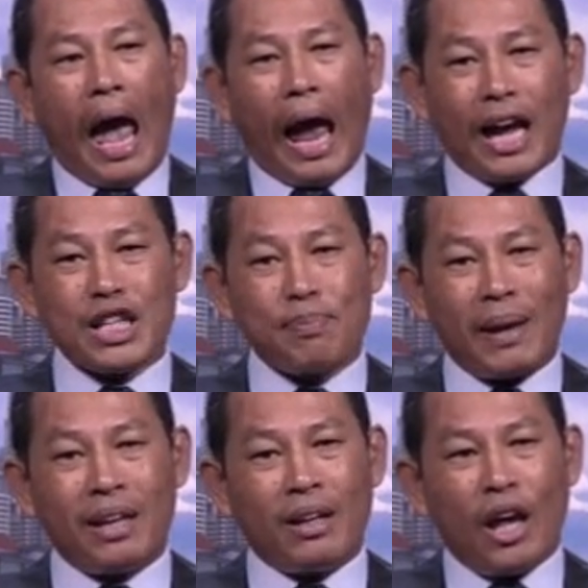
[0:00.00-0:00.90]
has
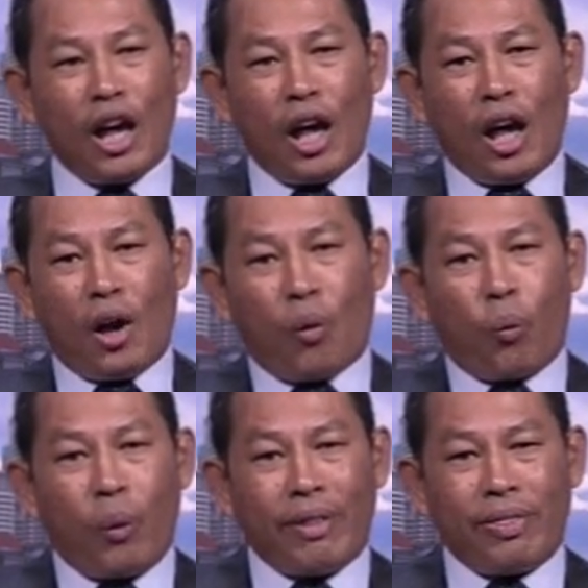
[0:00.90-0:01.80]
been
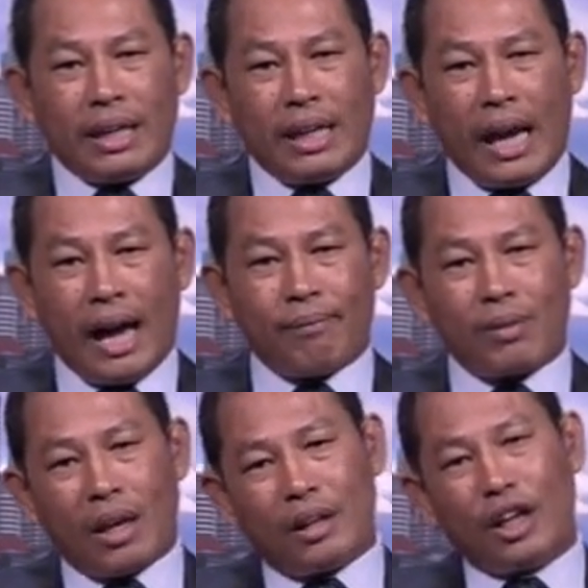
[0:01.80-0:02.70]
with the,